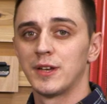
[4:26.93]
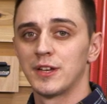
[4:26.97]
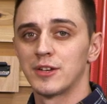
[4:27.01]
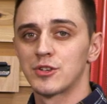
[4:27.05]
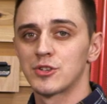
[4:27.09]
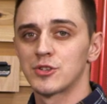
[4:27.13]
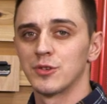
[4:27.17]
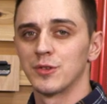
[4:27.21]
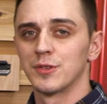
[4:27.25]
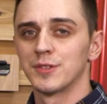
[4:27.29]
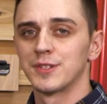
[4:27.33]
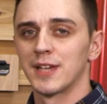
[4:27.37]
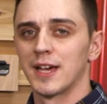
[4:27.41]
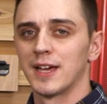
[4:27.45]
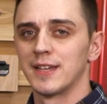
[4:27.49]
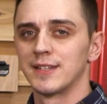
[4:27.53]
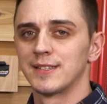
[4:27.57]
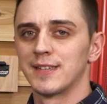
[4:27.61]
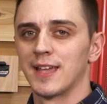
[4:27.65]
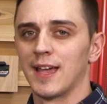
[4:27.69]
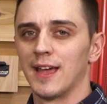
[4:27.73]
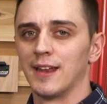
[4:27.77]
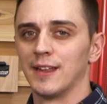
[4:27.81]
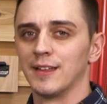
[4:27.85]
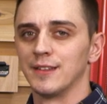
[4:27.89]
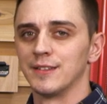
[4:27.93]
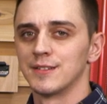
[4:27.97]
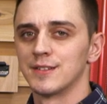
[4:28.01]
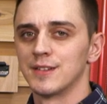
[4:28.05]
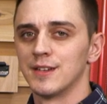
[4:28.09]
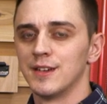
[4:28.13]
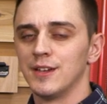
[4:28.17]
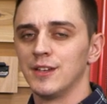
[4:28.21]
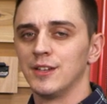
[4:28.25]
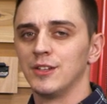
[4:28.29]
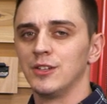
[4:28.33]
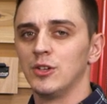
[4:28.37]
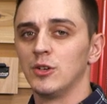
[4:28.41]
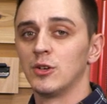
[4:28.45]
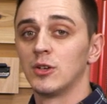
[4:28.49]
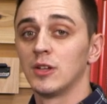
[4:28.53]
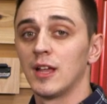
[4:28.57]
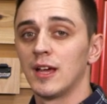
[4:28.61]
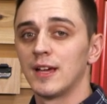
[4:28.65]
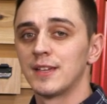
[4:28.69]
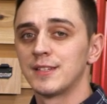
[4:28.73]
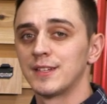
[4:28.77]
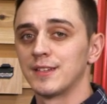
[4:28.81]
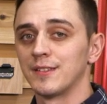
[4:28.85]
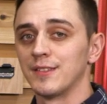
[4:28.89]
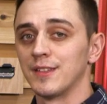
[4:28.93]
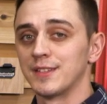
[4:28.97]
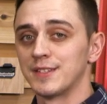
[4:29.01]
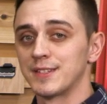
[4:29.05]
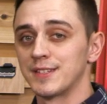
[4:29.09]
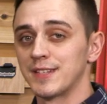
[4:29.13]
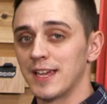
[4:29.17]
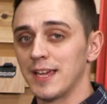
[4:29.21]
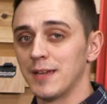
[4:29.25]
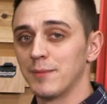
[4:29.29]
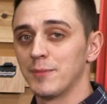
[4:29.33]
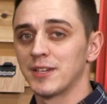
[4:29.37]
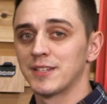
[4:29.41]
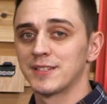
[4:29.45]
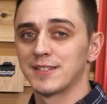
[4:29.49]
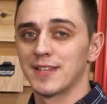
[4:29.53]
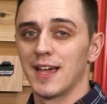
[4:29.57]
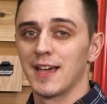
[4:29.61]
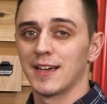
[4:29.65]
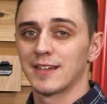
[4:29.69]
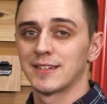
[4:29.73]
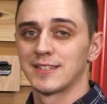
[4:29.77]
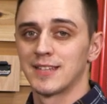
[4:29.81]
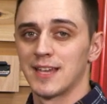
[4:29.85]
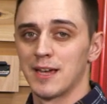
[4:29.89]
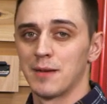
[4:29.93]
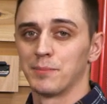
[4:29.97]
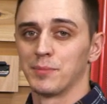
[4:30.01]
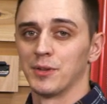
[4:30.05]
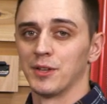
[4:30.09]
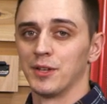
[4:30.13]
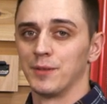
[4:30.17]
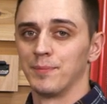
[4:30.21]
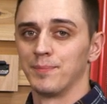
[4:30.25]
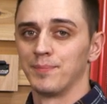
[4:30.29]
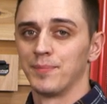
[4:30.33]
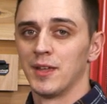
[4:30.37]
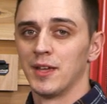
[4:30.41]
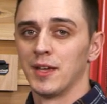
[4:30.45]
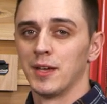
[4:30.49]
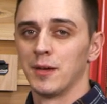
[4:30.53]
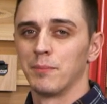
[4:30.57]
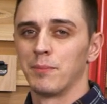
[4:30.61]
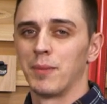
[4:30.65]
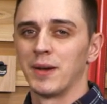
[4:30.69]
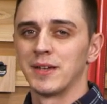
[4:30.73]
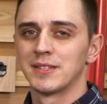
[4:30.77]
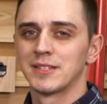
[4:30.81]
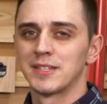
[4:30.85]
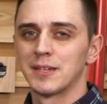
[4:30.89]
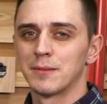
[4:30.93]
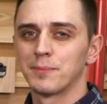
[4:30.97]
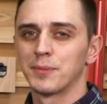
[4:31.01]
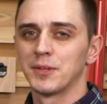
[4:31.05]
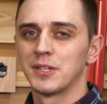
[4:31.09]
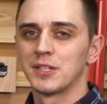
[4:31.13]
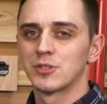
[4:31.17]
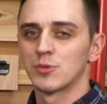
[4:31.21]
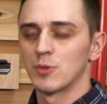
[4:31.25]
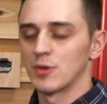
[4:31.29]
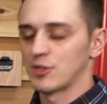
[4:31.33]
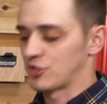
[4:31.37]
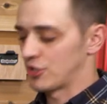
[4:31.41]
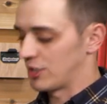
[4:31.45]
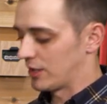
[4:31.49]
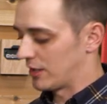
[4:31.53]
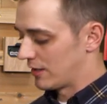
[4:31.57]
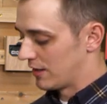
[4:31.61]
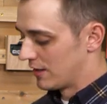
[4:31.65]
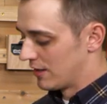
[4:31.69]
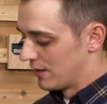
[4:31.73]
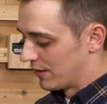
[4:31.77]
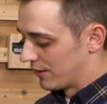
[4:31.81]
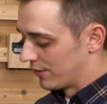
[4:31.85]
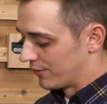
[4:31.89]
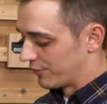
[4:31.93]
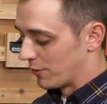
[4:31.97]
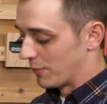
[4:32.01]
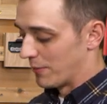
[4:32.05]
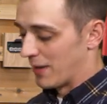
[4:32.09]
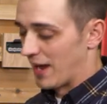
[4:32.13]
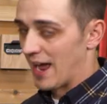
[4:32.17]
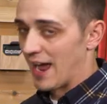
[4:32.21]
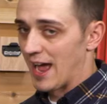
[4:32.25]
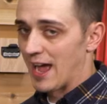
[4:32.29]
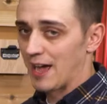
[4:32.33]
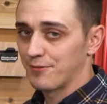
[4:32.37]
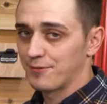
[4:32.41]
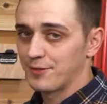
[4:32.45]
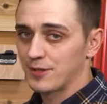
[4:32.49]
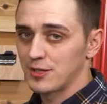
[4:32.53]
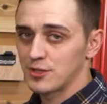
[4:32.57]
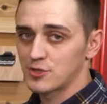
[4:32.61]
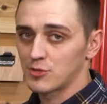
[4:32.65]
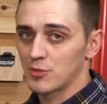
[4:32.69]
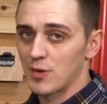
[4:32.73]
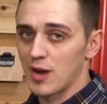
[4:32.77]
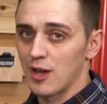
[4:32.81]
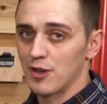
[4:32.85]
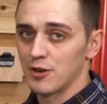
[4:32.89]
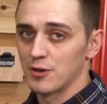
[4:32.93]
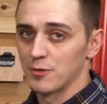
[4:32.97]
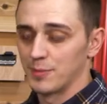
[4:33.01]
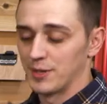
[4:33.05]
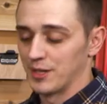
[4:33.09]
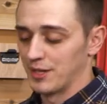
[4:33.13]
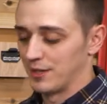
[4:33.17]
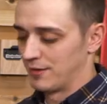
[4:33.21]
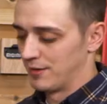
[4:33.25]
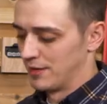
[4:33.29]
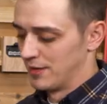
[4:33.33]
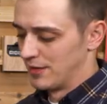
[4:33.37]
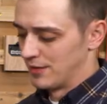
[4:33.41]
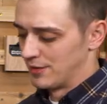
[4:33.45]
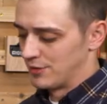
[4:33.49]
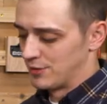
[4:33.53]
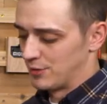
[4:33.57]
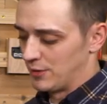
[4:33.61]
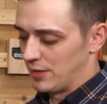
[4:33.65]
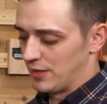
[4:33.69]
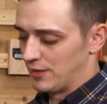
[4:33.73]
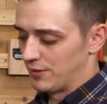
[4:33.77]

additional size tenons utilizing the same exact template by simply switching from a half inch router bit to